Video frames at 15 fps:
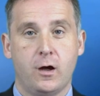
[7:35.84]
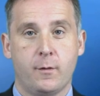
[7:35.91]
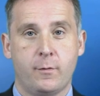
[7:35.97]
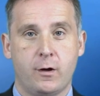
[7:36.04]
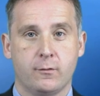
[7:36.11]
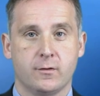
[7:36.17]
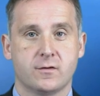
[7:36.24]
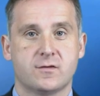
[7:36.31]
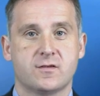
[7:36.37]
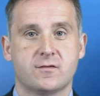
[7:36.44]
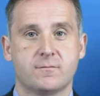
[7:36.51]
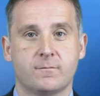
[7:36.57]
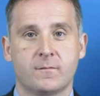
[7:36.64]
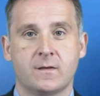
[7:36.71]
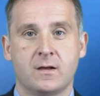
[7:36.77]
opponents.
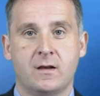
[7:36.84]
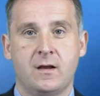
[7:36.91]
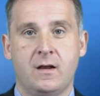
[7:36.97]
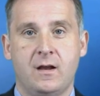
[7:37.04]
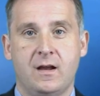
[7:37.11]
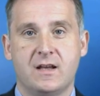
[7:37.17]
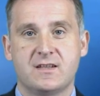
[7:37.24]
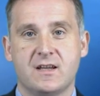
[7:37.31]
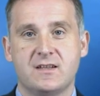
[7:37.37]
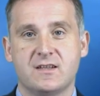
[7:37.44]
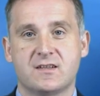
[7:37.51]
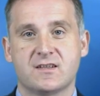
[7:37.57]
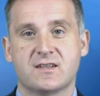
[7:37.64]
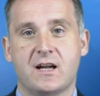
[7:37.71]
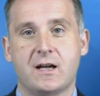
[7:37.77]
It's easy
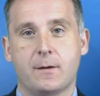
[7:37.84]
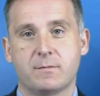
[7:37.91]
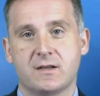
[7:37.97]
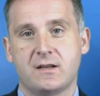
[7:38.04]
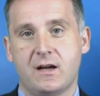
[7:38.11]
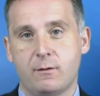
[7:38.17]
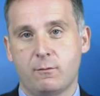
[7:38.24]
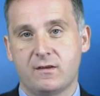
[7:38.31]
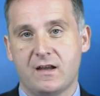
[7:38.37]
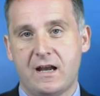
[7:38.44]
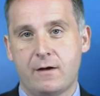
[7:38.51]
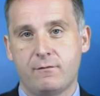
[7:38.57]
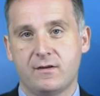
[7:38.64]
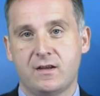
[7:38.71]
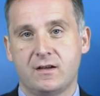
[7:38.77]
to stay up to date with
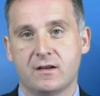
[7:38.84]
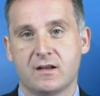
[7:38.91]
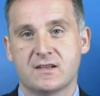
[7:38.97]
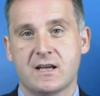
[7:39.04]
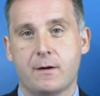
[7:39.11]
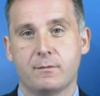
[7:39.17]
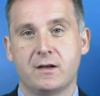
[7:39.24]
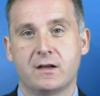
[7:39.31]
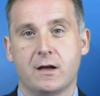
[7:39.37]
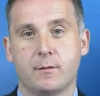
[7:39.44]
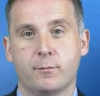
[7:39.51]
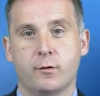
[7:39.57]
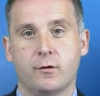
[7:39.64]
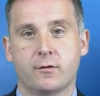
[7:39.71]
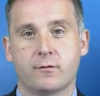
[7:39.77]
everything that's happening at
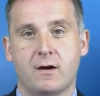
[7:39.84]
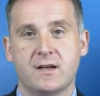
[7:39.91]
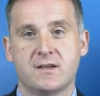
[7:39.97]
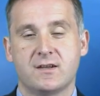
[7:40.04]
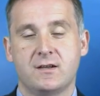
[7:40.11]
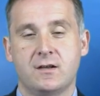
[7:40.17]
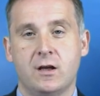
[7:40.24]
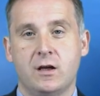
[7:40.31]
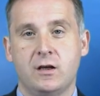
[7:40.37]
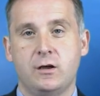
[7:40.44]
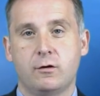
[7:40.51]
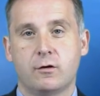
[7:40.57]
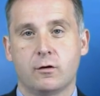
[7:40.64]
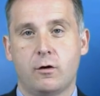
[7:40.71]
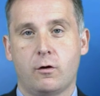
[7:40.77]
Perth Racing. You
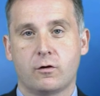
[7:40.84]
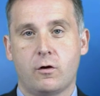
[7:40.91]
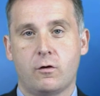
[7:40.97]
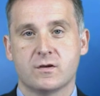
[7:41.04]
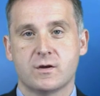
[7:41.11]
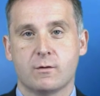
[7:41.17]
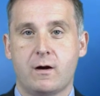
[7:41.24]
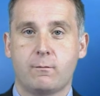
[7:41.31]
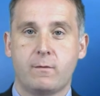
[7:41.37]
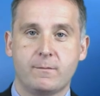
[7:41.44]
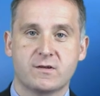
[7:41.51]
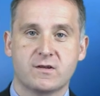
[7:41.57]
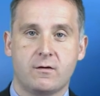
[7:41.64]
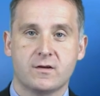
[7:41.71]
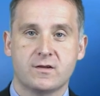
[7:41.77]
can log onto our
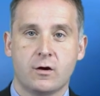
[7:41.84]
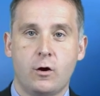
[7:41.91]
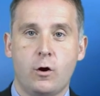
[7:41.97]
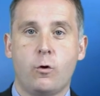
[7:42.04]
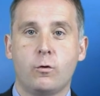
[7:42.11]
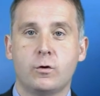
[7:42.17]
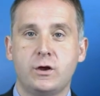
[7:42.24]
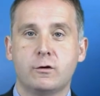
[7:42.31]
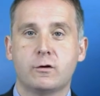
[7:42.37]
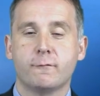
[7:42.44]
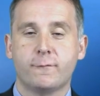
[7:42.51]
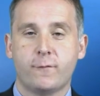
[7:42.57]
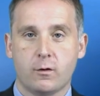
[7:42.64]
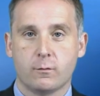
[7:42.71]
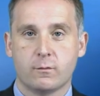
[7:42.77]
website, or you can
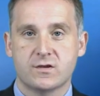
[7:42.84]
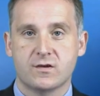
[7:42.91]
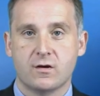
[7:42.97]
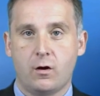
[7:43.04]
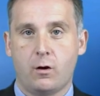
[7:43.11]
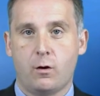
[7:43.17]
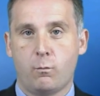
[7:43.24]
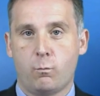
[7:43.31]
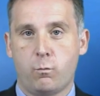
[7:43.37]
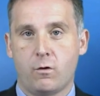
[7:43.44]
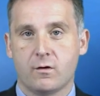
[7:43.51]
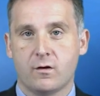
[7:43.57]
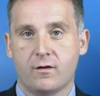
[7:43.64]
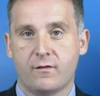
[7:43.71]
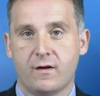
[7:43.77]
follow us on
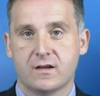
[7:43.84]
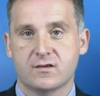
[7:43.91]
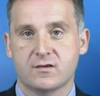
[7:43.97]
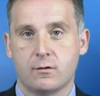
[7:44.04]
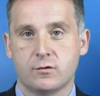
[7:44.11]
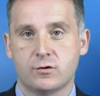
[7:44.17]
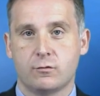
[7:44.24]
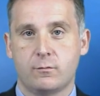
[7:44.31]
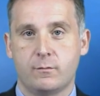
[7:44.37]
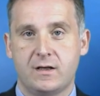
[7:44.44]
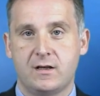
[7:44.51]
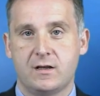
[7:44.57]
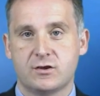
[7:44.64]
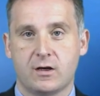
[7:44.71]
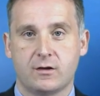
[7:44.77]
one of our social
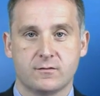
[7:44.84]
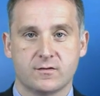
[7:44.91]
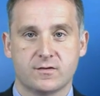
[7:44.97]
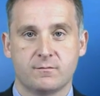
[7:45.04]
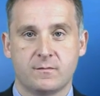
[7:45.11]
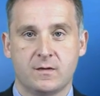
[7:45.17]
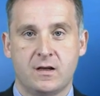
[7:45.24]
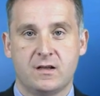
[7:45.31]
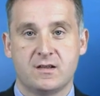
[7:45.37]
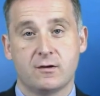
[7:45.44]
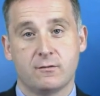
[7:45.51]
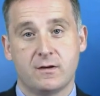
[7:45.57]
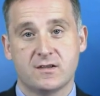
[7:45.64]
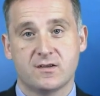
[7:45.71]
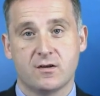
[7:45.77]
media channels.
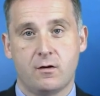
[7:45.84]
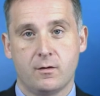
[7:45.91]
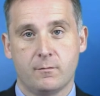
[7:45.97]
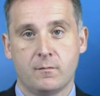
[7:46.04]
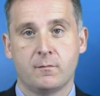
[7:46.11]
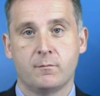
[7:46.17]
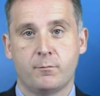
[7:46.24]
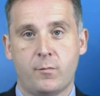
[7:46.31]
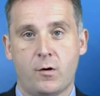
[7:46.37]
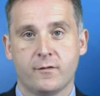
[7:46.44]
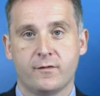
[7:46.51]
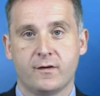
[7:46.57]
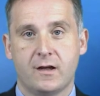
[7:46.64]
Until next time, bye for